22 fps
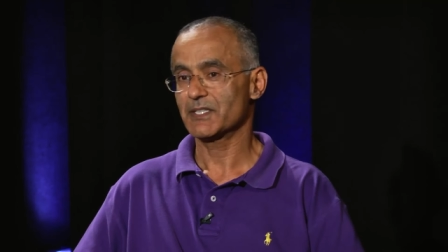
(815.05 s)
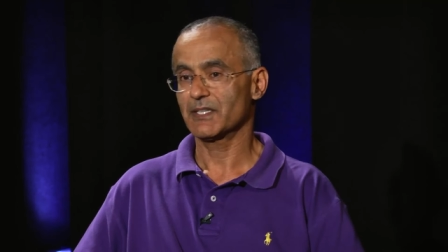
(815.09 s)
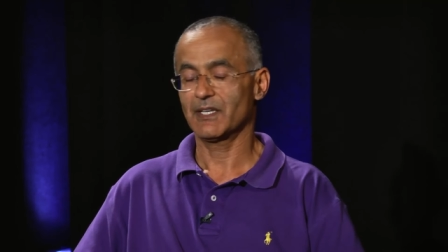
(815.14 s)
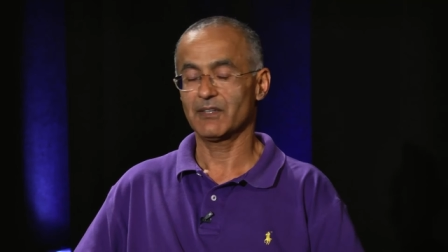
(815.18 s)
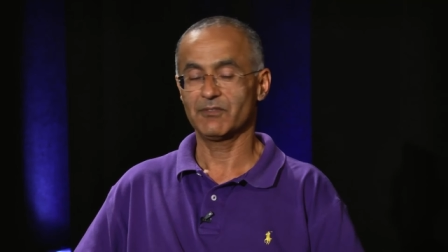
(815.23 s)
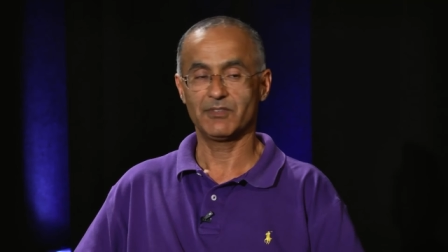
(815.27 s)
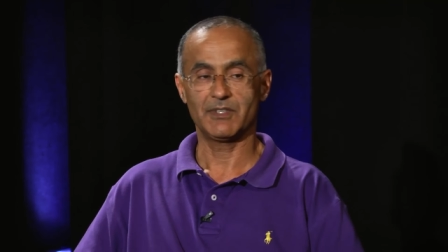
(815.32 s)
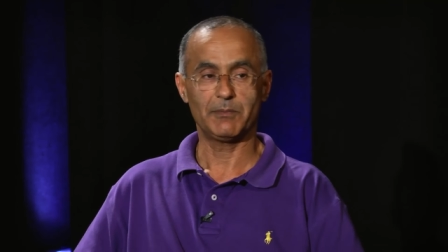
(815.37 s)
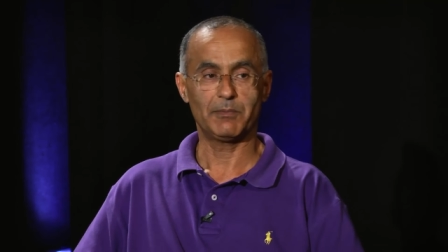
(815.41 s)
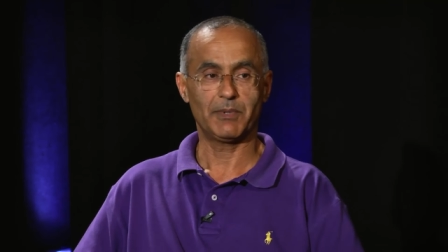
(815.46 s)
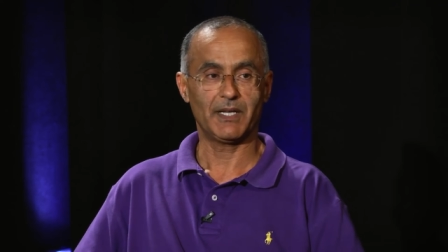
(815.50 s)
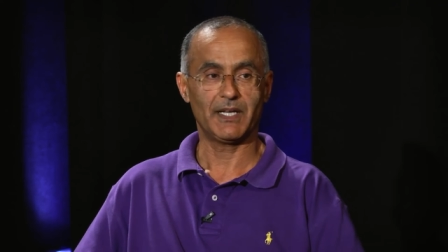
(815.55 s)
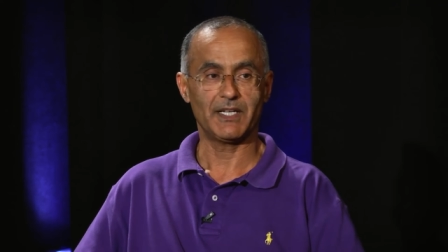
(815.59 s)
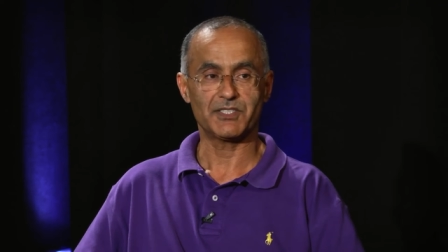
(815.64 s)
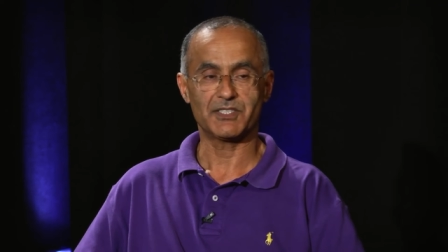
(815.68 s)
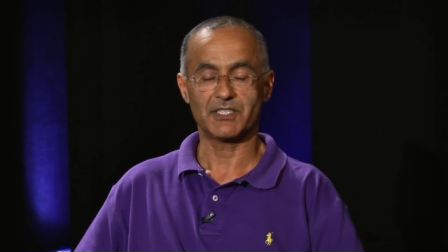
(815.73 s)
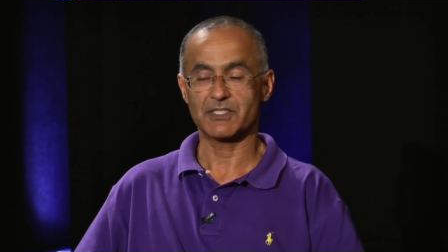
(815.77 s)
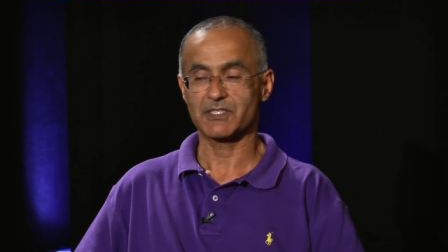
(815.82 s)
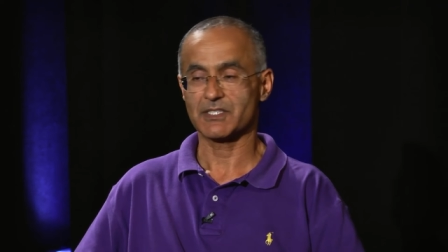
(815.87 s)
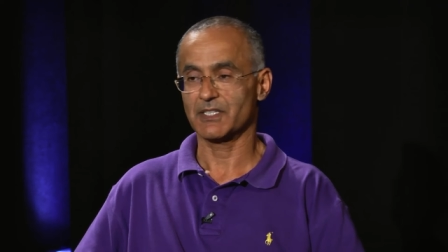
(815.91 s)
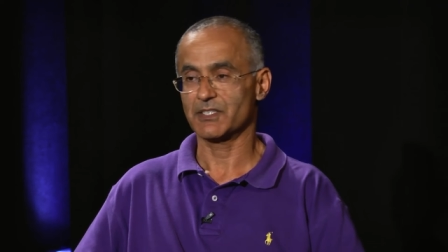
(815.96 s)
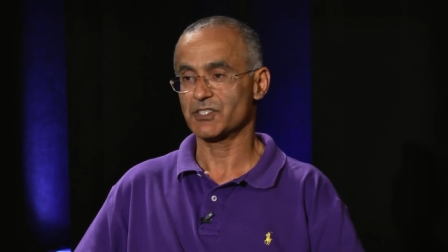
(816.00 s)
it's a lovely
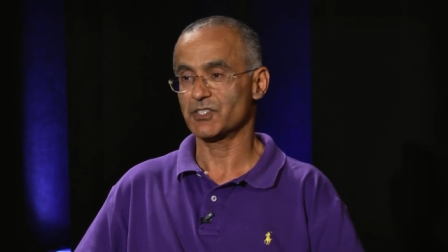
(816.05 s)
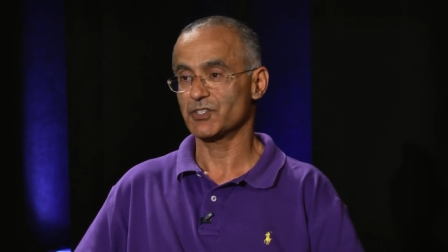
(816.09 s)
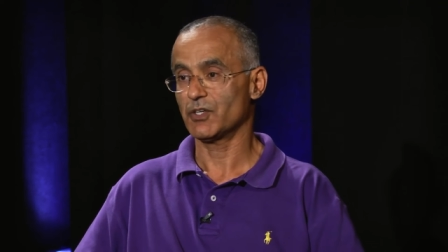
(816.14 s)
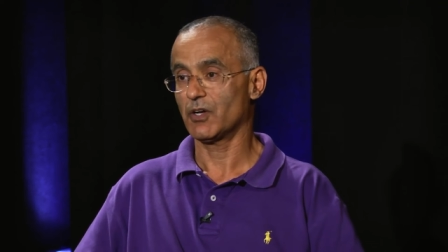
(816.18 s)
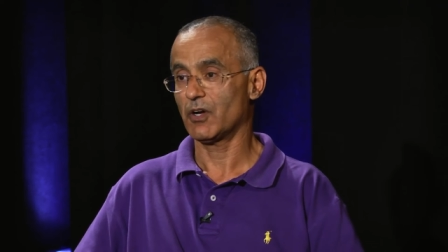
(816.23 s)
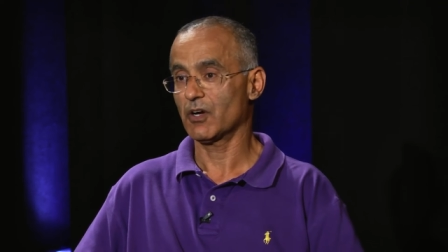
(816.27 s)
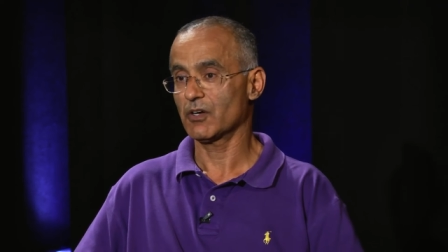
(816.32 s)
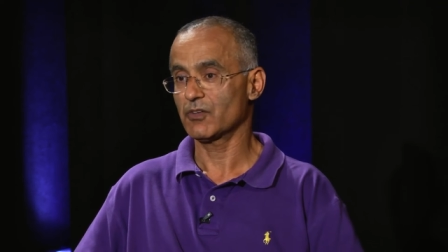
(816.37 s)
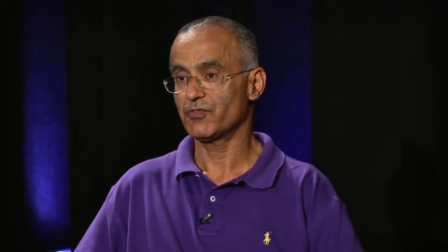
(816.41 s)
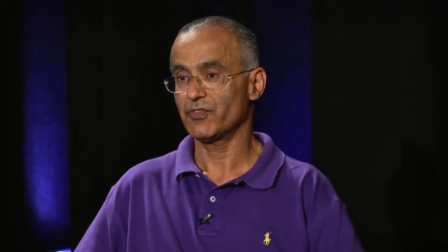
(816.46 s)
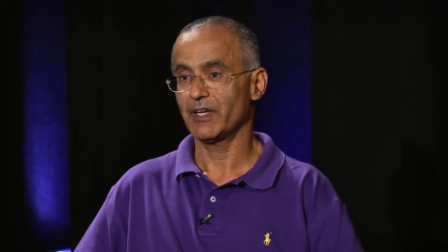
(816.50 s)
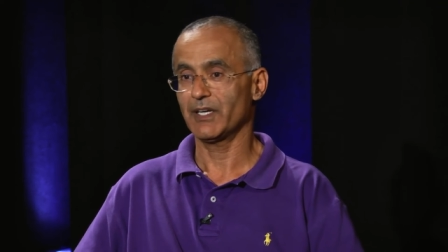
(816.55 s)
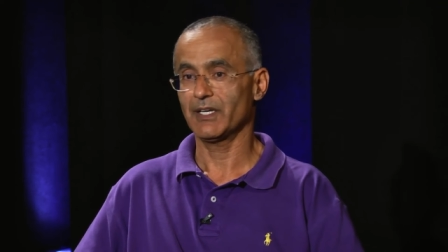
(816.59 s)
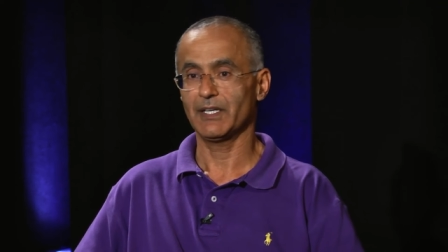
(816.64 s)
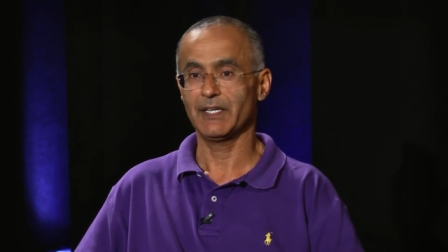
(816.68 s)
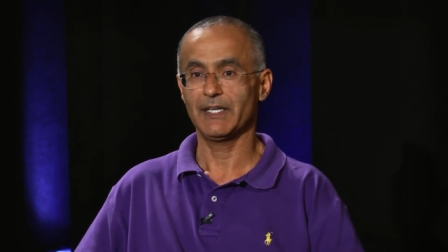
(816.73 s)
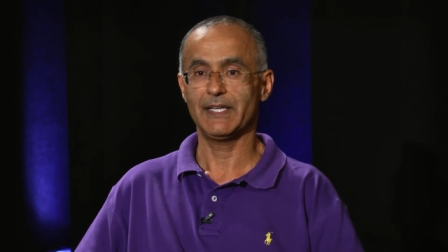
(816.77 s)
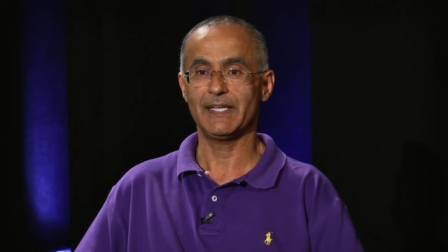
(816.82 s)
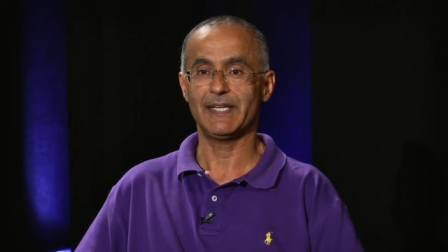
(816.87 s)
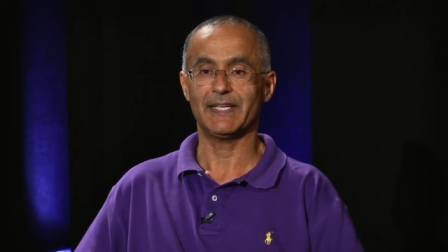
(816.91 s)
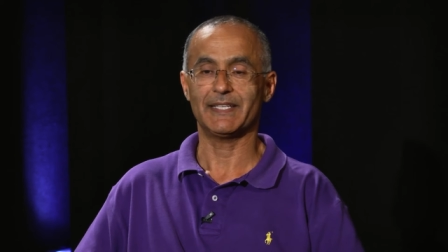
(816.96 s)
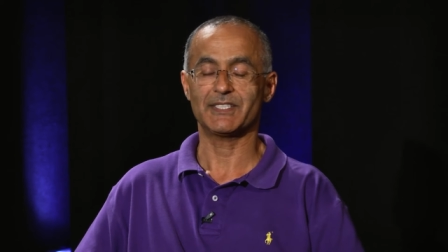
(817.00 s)
place. It's, it's dog
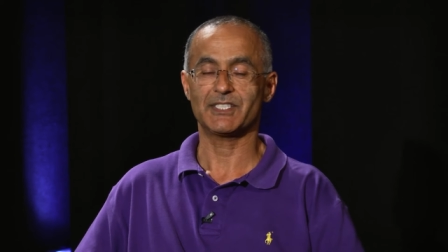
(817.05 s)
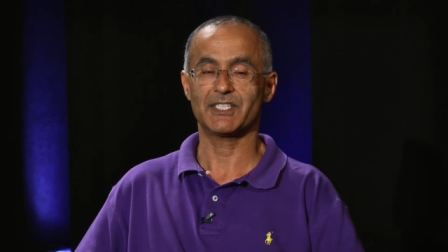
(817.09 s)
friendly,